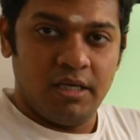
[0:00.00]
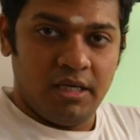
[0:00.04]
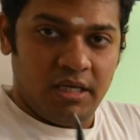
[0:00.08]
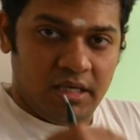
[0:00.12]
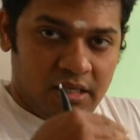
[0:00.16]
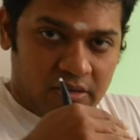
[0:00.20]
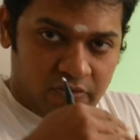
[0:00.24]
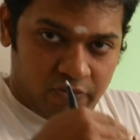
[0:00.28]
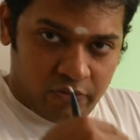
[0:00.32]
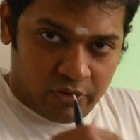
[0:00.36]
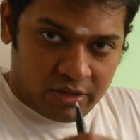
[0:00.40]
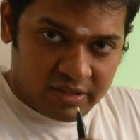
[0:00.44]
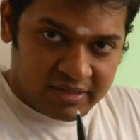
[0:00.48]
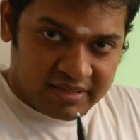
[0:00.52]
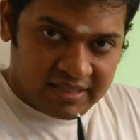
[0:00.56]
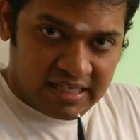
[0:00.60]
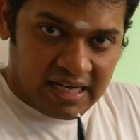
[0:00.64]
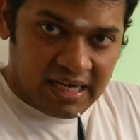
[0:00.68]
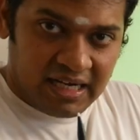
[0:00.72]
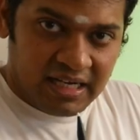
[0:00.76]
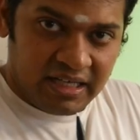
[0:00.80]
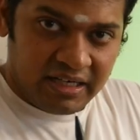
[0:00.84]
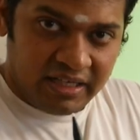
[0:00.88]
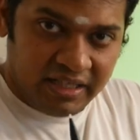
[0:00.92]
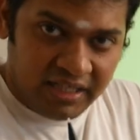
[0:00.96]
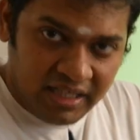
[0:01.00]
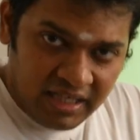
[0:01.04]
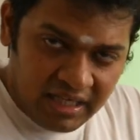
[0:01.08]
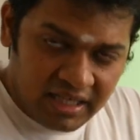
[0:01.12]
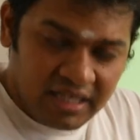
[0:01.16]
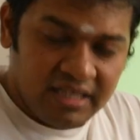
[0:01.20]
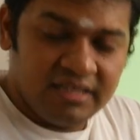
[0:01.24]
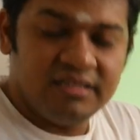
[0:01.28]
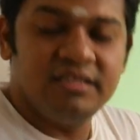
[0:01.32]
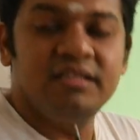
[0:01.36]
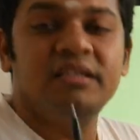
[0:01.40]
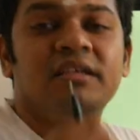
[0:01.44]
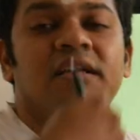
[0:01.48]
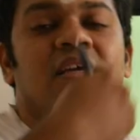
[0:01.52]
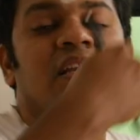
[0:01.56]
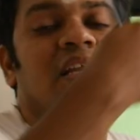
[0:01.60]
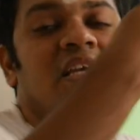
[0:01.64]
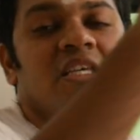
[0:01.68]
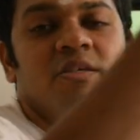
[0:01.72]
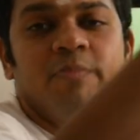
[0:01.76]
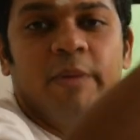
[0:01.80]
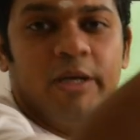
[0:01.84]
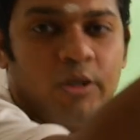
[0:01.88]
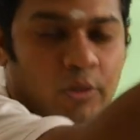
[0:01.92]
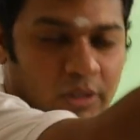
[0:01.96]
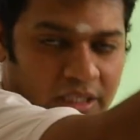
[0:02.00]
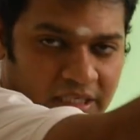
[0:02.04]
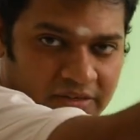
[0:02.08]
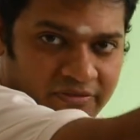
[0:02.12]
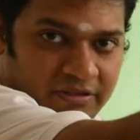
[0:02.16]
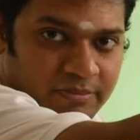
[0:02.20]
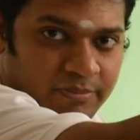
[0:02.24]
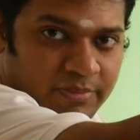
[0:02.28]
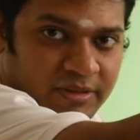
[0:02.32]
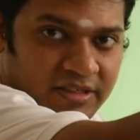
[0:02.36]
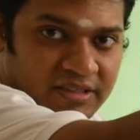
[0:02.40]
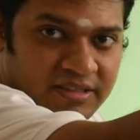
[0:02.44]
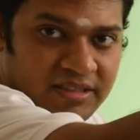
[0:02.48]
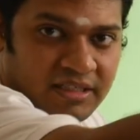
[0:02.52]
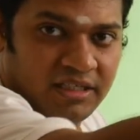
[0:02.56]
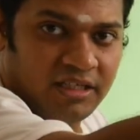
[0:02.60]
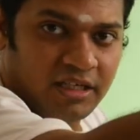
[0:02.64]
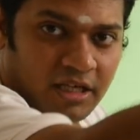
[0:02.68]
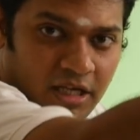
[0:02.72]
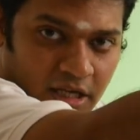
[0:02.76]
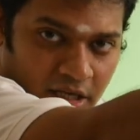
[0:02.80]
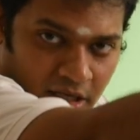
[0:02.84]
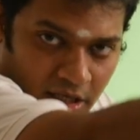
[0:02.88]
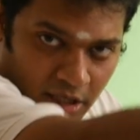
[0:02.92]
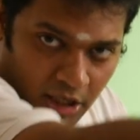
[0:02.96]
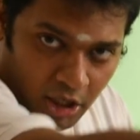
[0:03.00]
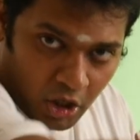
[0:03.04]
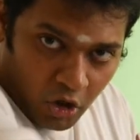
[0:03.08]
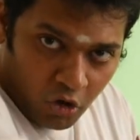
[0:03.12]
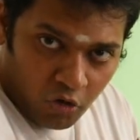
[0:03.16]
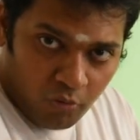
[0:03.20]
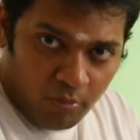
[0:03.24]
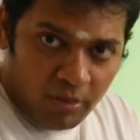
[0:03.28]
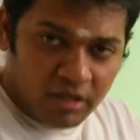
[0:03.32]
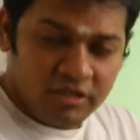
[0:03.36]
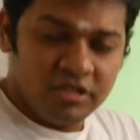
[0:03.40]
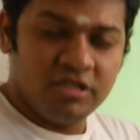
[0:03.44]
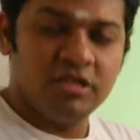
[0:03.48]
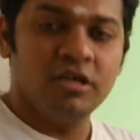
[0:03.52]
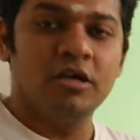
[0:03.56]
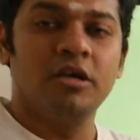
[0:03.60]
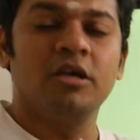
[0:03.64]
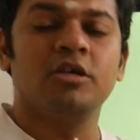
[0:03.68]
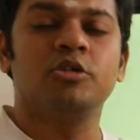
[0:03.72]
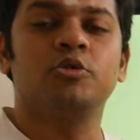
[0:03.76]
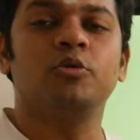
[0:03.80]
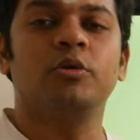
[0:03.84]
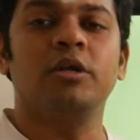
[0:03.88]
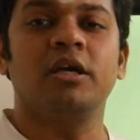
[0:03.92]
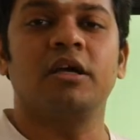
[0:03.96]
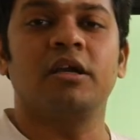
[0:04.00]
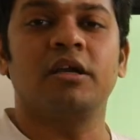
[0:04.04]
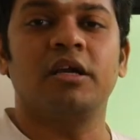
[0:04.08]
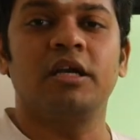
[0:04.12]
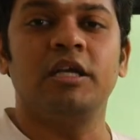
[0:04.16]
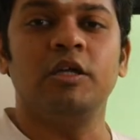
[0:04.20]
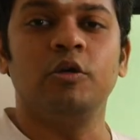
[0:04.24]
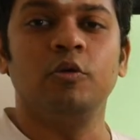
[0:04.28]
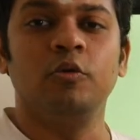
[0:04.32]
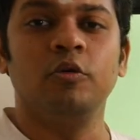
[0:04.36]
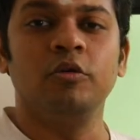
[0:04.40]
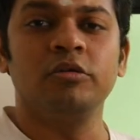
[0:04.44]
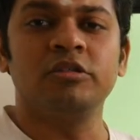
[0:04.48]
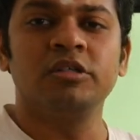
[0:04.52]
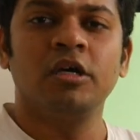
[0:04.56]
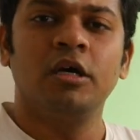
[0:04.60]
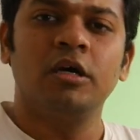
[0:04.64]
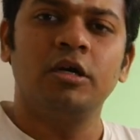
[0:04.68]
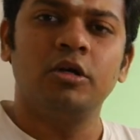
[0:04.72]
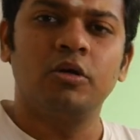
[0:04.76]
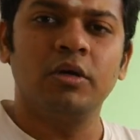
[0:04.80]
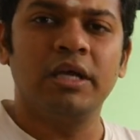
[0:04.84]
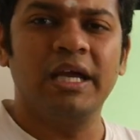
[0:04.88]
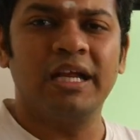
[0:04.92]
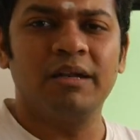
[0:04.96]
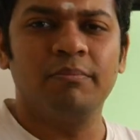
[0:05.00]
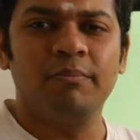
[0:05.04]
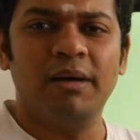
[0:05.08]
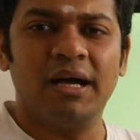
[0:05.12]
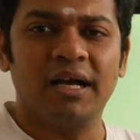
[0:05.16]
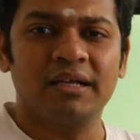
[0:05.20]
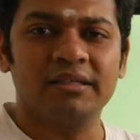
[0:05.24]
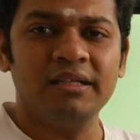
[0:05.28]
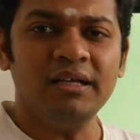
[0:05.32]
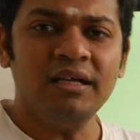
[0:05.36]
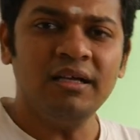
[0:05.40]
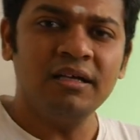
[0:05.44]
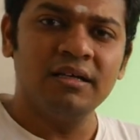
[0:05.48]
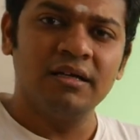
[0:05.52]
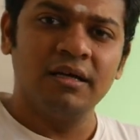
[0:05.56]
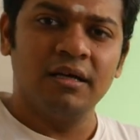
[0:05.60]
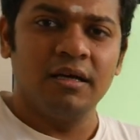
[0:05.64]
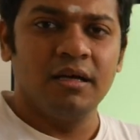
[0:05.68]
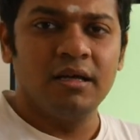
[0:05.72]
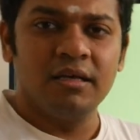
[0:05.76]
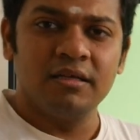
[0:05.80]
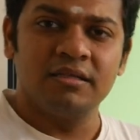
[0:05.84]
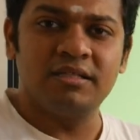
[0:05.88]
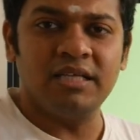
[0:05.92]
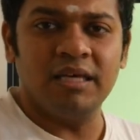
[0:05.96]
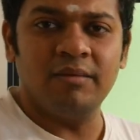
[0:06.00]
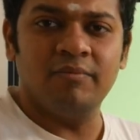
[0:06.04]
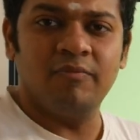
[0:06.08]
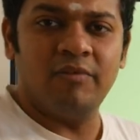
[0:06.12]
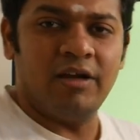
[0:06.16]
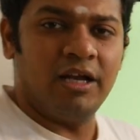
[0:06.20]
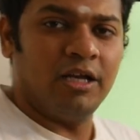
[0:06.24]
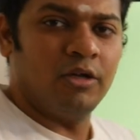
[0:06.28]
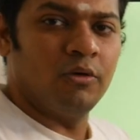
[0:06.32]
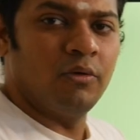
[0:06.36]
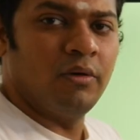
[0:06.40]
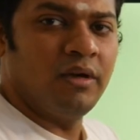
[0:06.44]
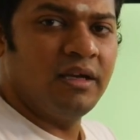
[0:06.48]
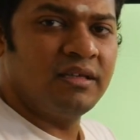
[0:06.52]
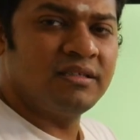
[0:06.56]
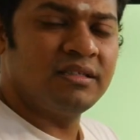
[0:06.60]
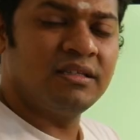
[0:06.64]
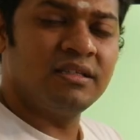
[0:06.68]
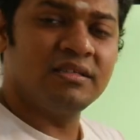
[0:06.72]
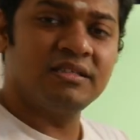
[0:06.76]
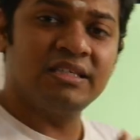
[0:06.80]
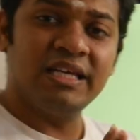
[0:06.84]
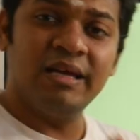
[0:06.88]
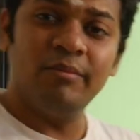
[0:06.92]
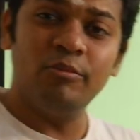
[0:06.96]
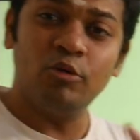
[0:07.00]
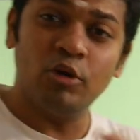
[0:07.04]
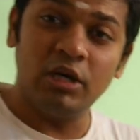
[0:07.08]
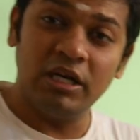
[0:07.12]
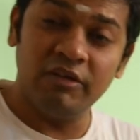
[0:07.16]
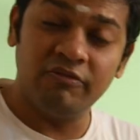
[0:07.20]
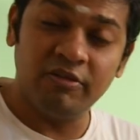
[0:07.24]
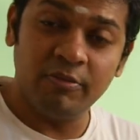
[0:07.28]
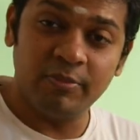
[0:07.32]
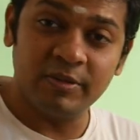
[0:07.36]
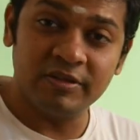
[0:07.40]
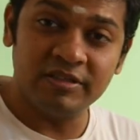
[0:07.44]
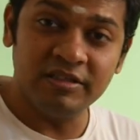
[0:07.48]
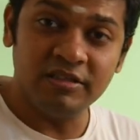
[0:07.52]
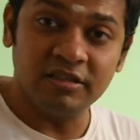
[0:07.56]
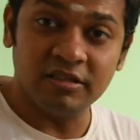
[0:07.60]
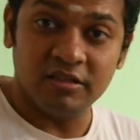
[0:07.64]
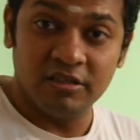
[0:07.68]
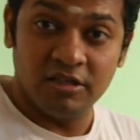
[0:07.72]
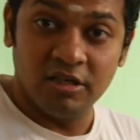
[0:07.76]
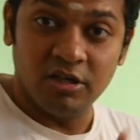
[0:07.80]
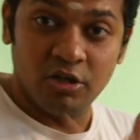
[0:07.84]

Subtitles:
If your salary is increased by 25%, how much should I reduce to get back the same value? Is it the same 25%?